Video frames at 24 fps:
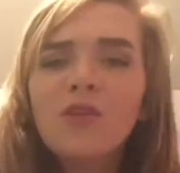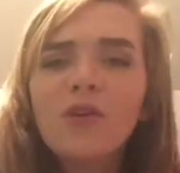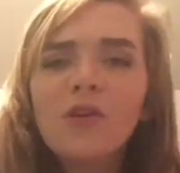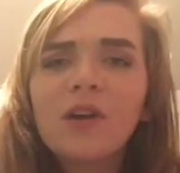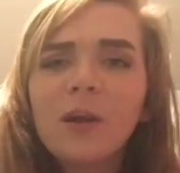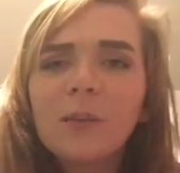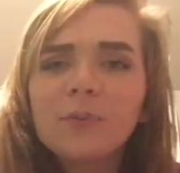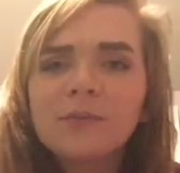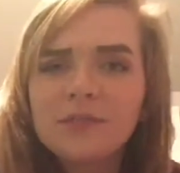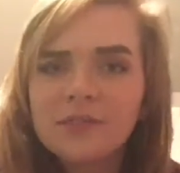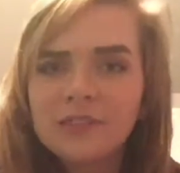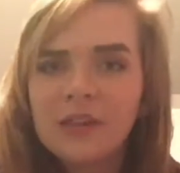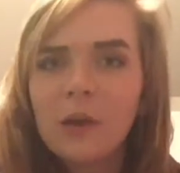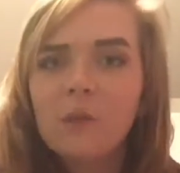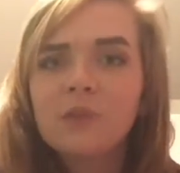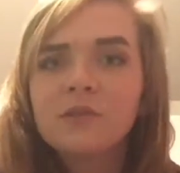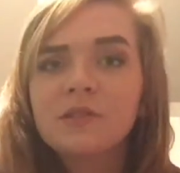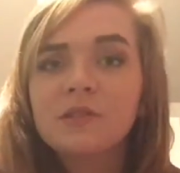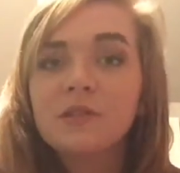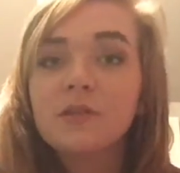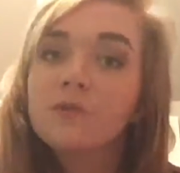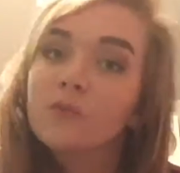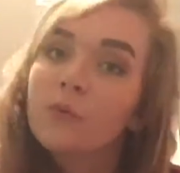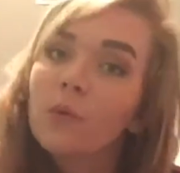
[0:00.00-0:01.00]
thrown up since I was
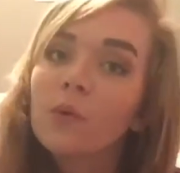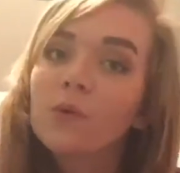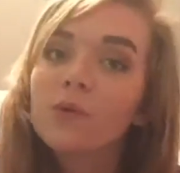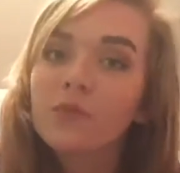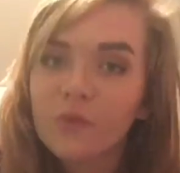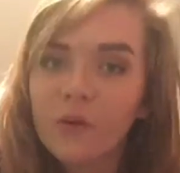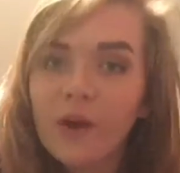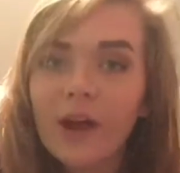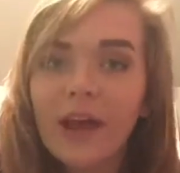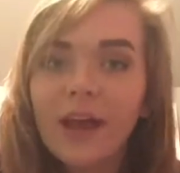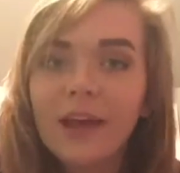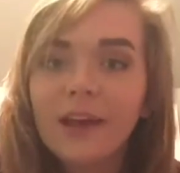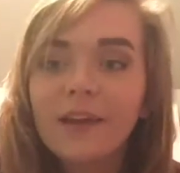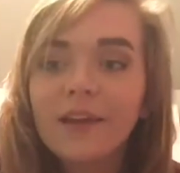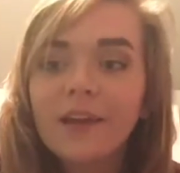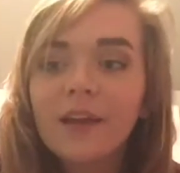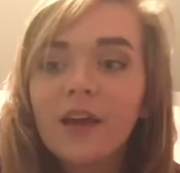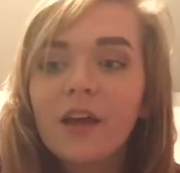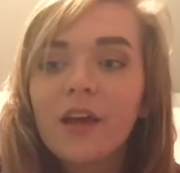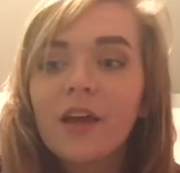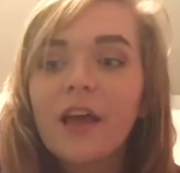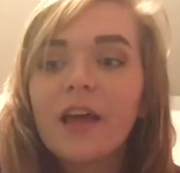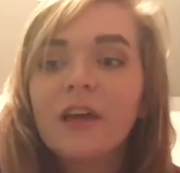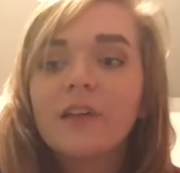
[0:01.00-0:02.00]
in the 4th grade.
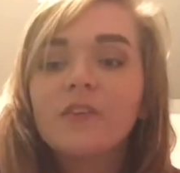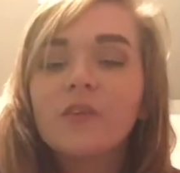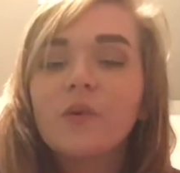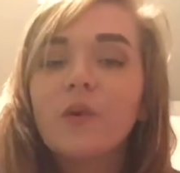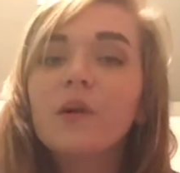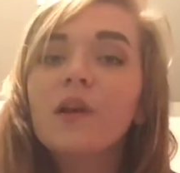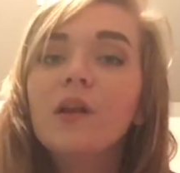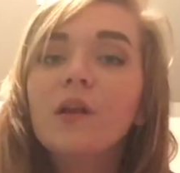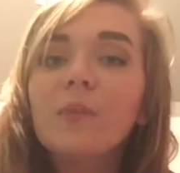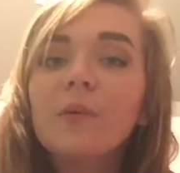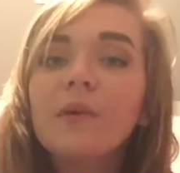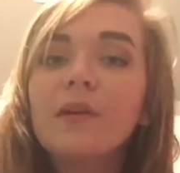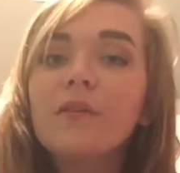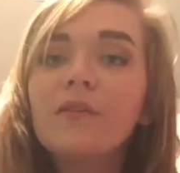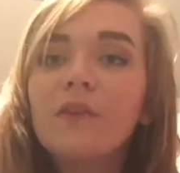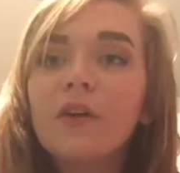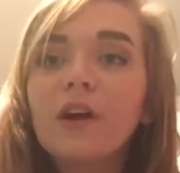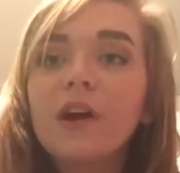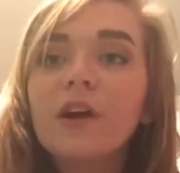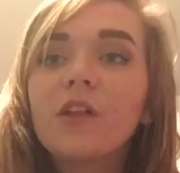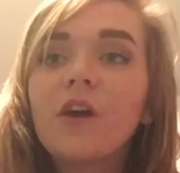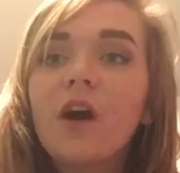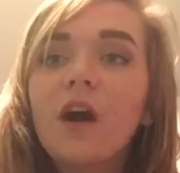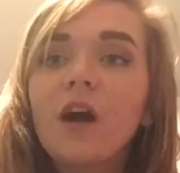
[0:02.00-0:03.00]
So it had been a
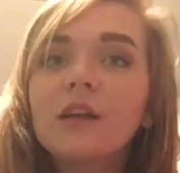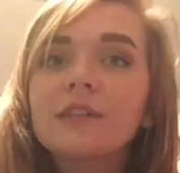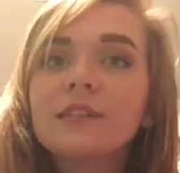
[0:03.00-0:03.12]
very long